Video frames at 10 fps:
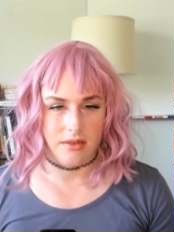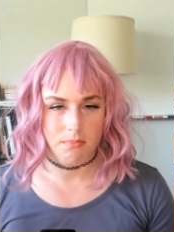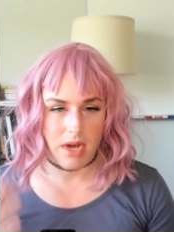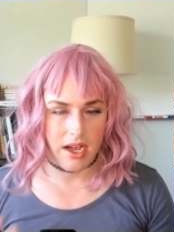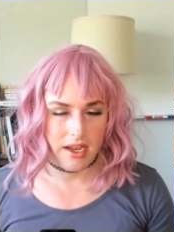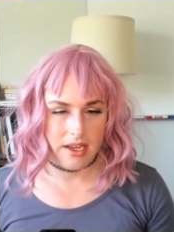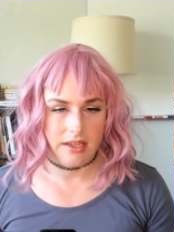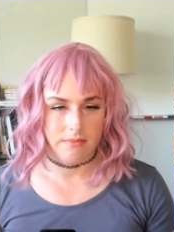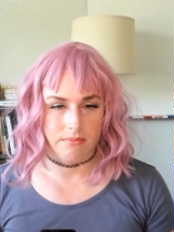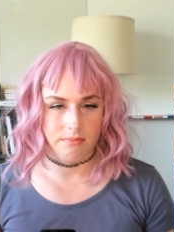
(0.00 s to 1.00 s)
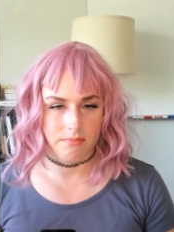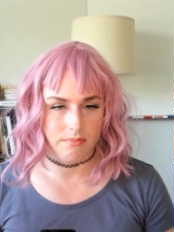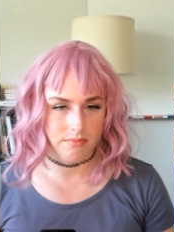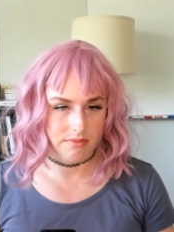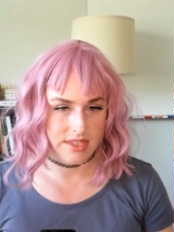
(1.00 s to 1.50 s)

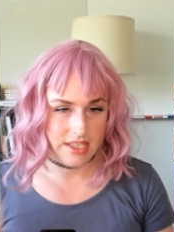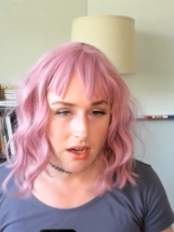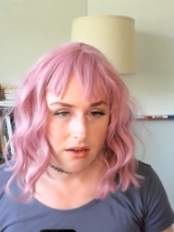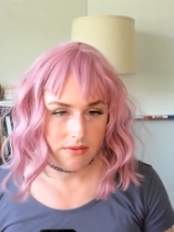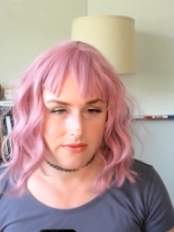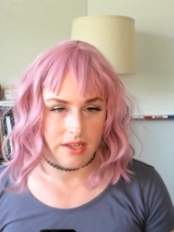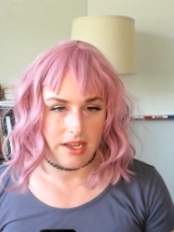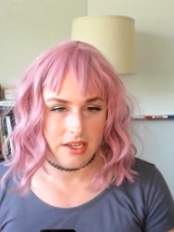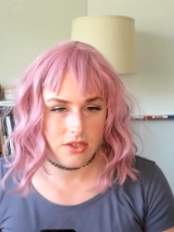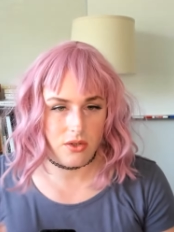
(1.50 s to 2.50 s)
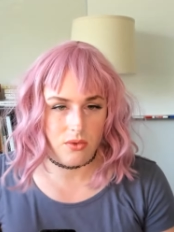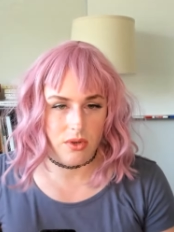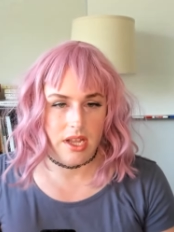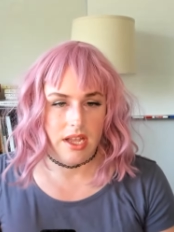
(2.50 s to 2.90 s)
myself. I need to